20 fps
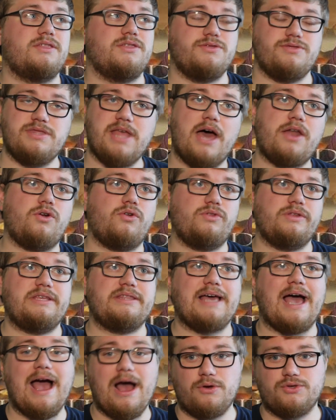not only
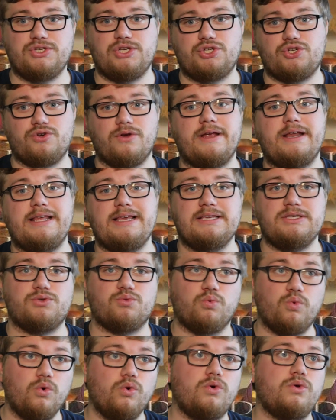the House Atreides
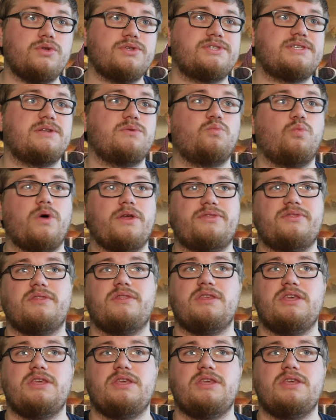rules and what,